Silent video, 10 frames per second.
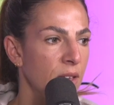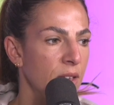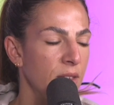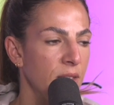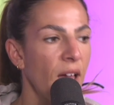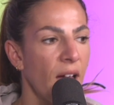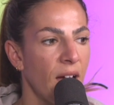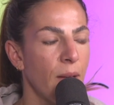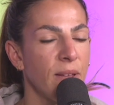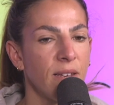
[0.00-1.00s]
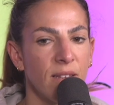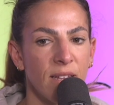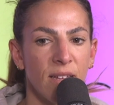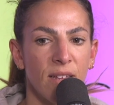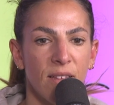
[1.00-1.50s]
Yeah, I mean,
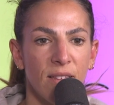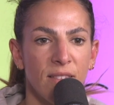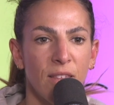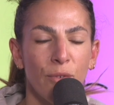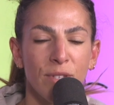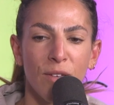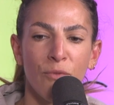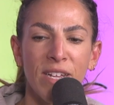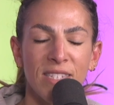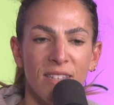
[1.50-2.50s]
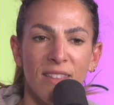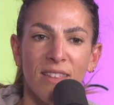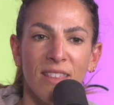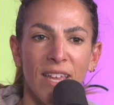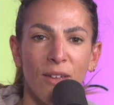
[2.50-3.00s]
there was a
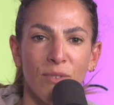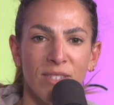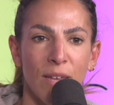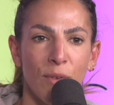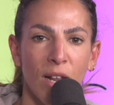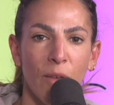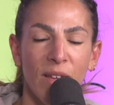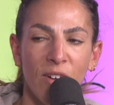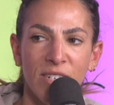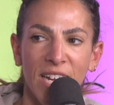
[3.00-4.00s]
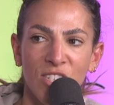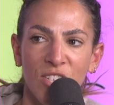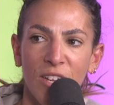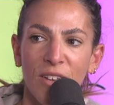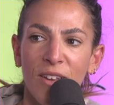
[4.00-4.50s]
recent thing, wasn't there, with Khloe
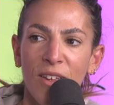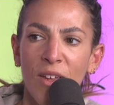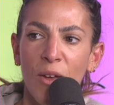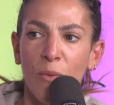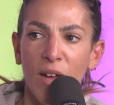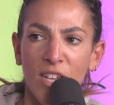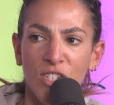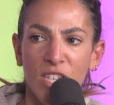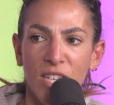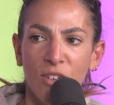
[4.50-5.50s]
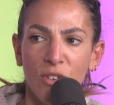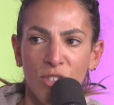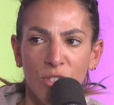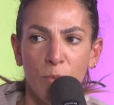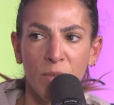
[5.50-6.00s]
Kardashian, where she got
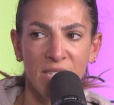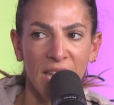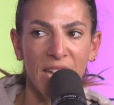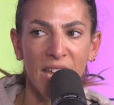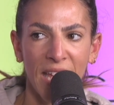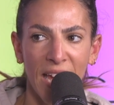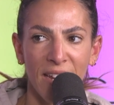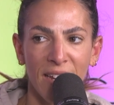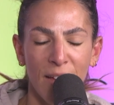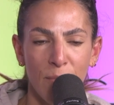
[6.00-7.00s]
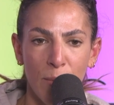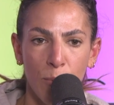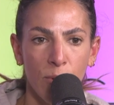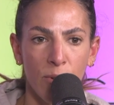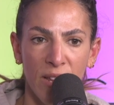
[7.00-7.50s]
super skinny again and people
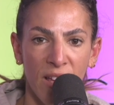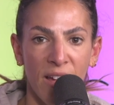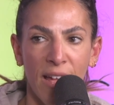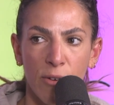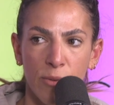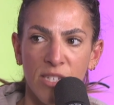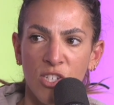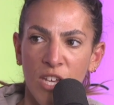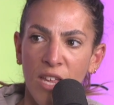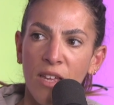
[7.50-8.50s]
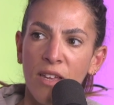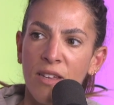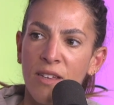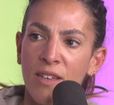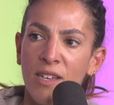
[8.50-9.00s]
were calling her heroin chic.
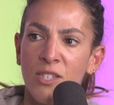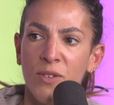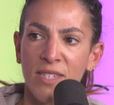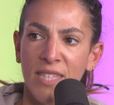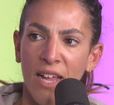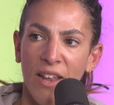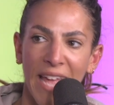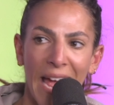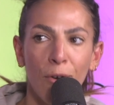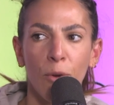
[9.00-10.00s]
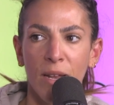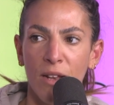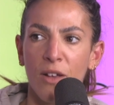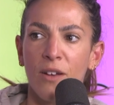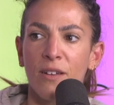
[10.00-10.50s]
So it's that like heroin
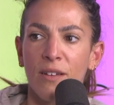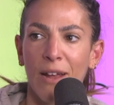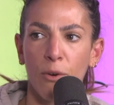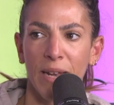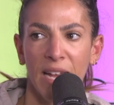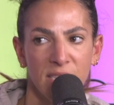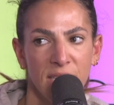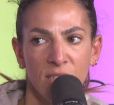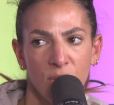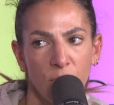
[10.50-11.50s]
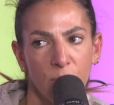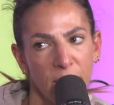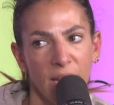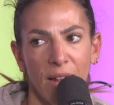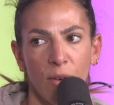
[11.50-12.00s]
look, heroin addict, not
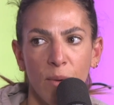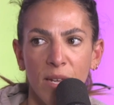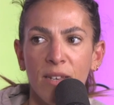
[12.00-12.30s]
being a heroin.